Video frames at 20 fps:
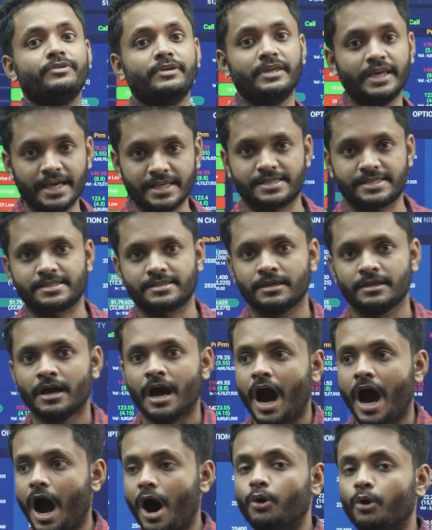yes,
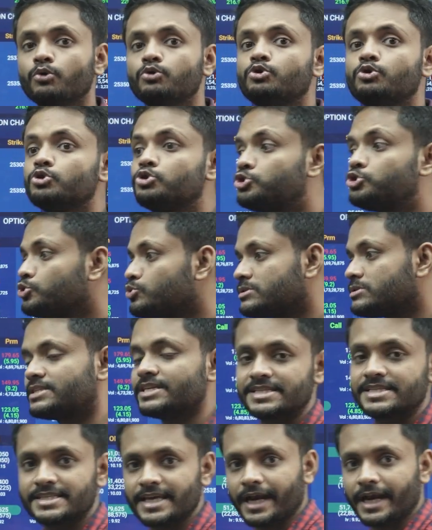how to choose the
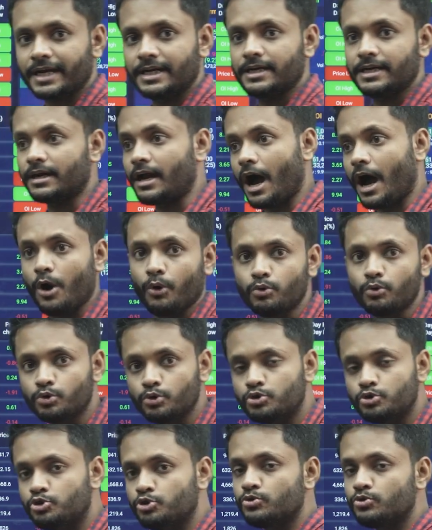sector, how
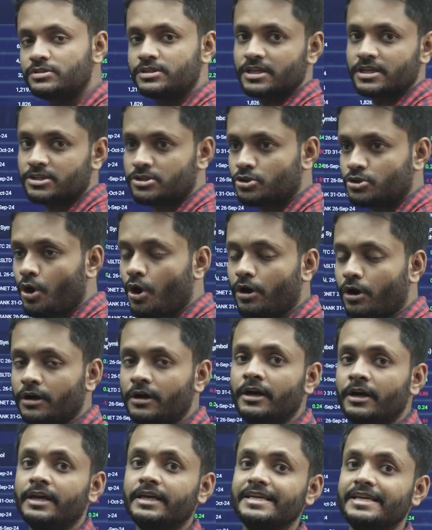to choose the
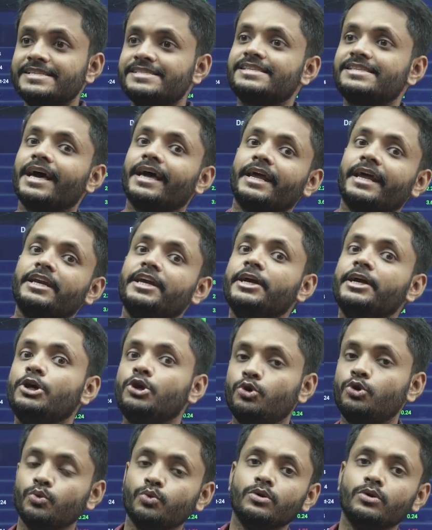stock? Is there
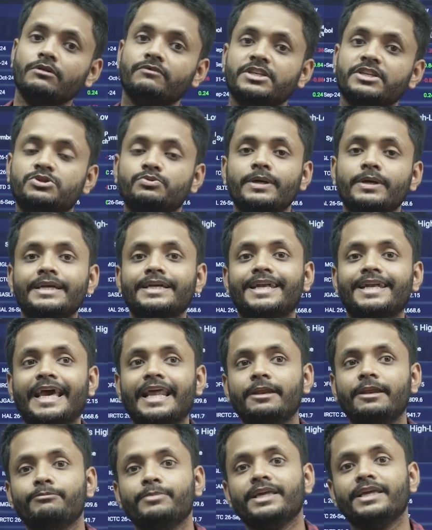any tool which will
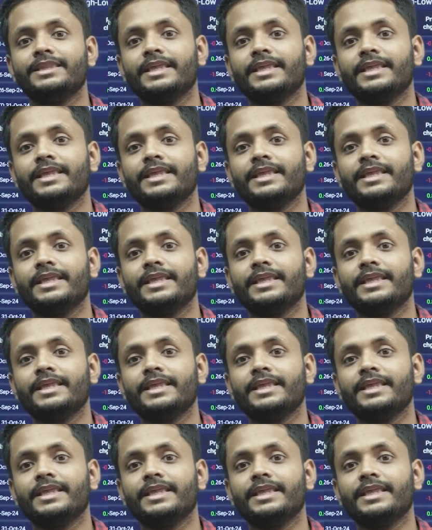tell me